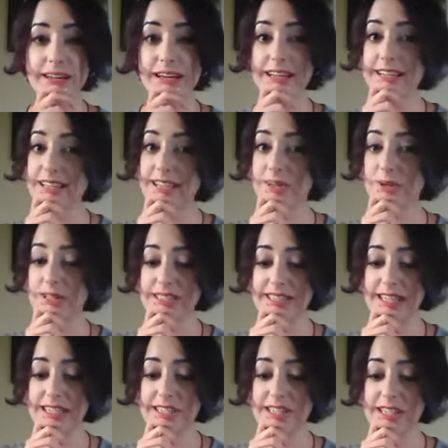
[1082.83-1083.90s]
19 degrees
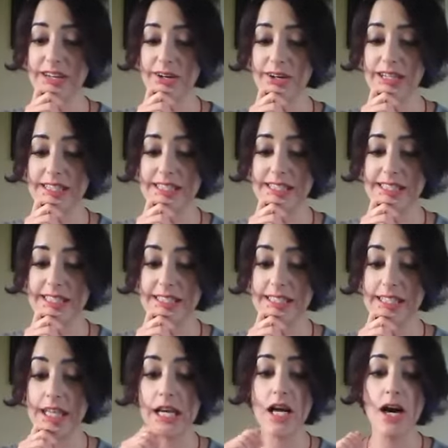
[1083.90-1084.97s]
Sagittarius,
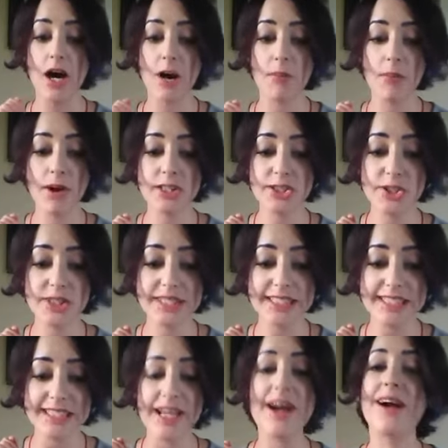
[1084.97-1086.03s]
is a
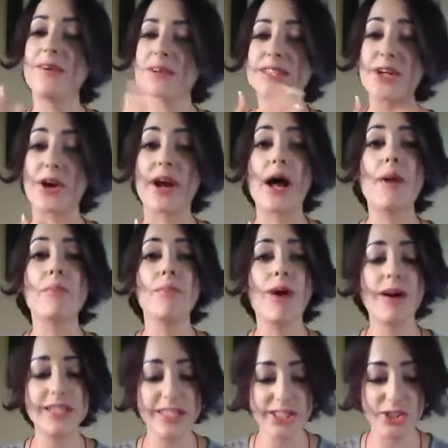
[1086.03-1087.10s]
monstrous
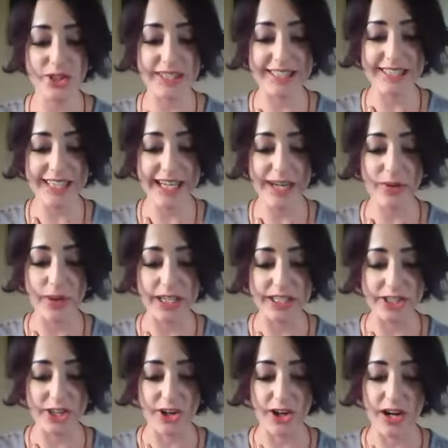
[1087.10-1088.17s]
sea
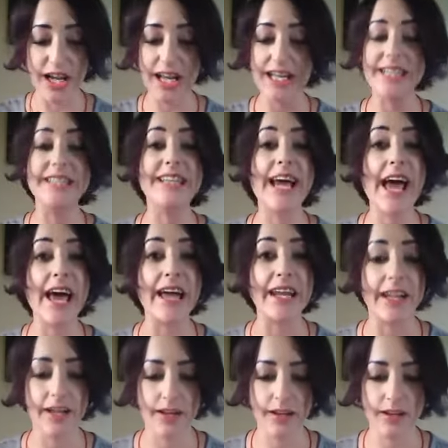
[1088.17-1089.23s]
creature, dead,
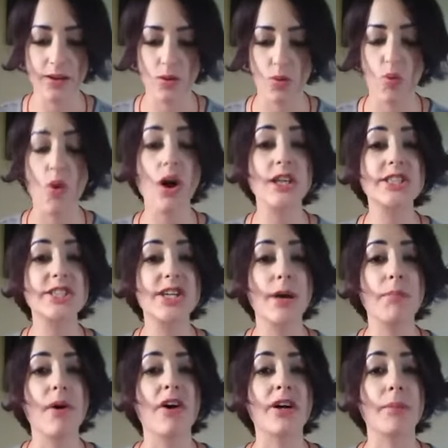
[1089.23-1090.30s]
washed
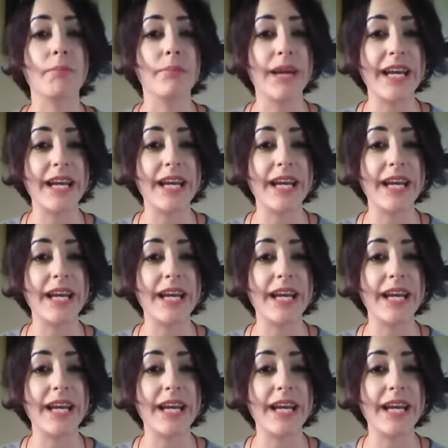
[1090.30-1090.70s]
up on a beach.